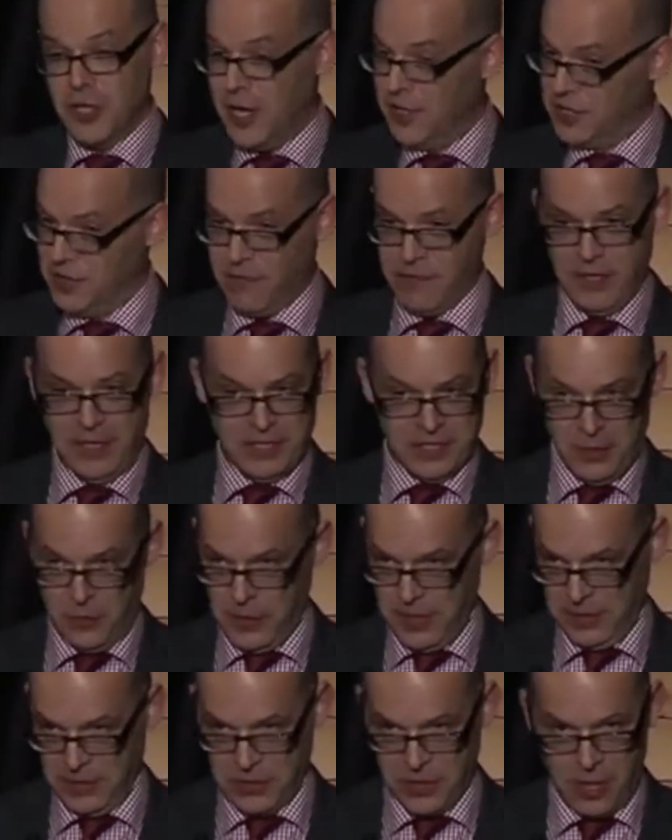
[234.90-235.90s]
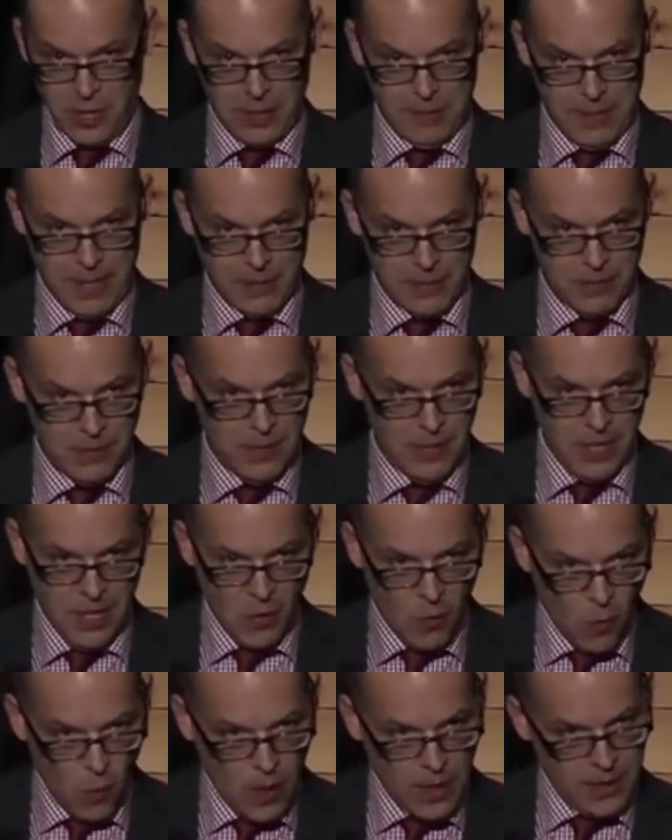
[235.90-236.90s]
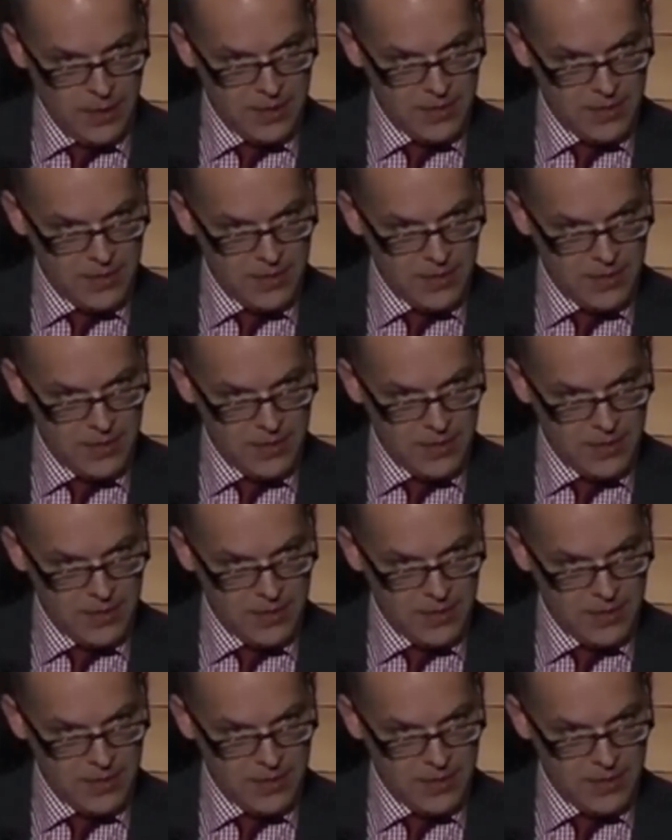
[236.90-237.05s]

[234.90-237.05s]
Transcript: lots of things that we can talk about. One